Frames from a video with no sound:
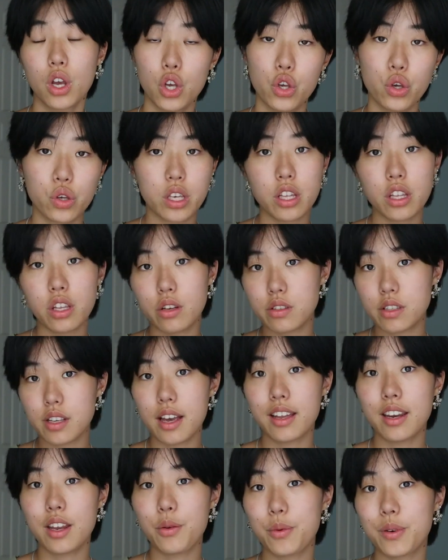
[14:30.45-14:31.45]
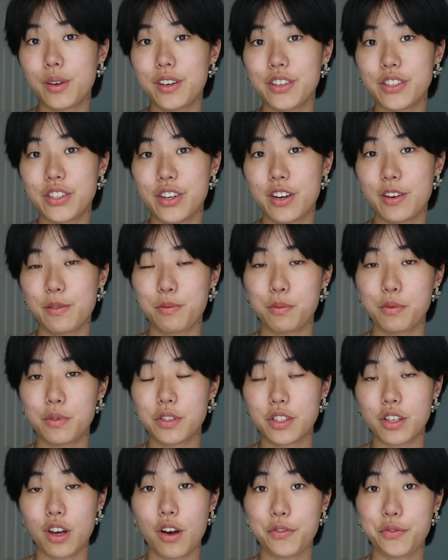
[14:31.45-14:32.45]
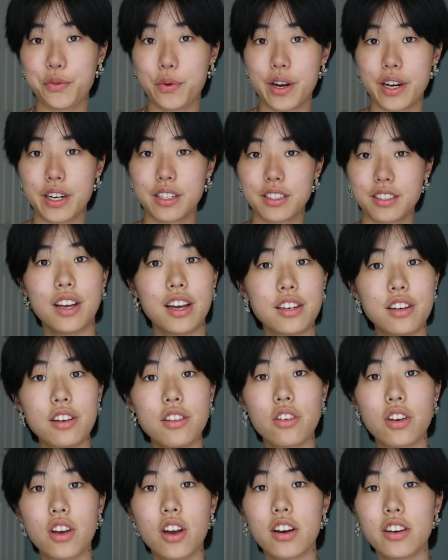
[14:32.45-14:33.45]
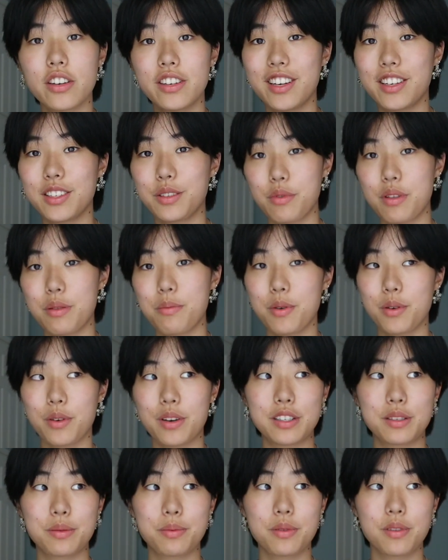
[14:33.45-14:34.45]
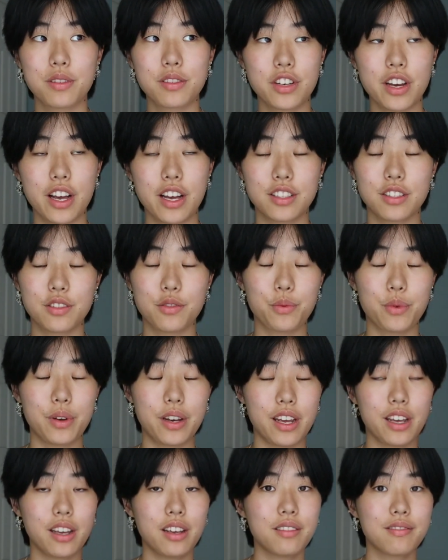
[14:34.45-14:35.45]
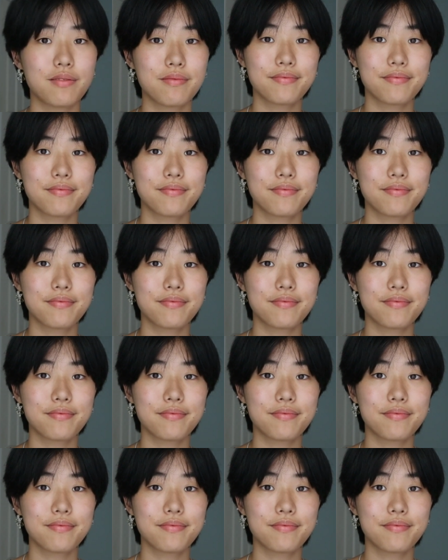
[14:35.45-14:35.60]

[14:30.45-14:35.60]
You can use any Wondershare software to enter the contest with bonus chance of winning.